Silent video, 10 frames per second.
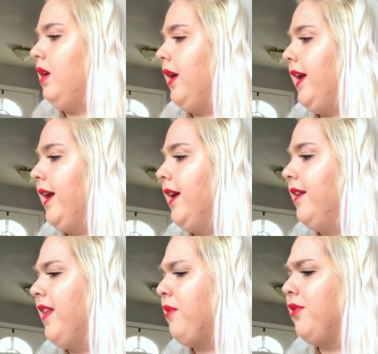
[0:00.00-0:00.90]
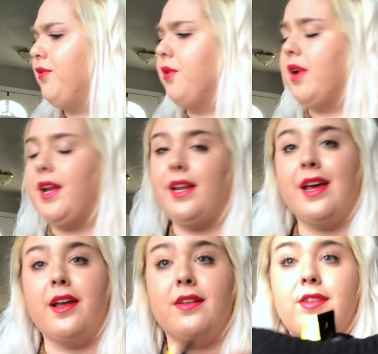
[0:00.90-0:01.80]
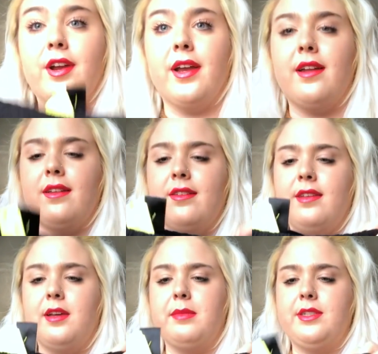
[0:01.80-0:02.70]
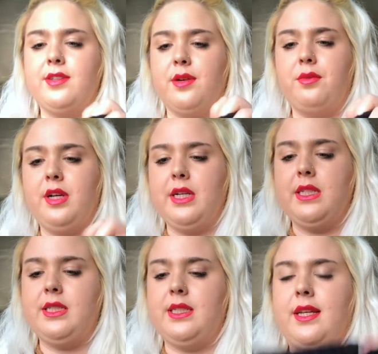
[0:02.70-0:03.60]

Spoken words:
And that was $4.99. Sorry, I didn't say how much that was.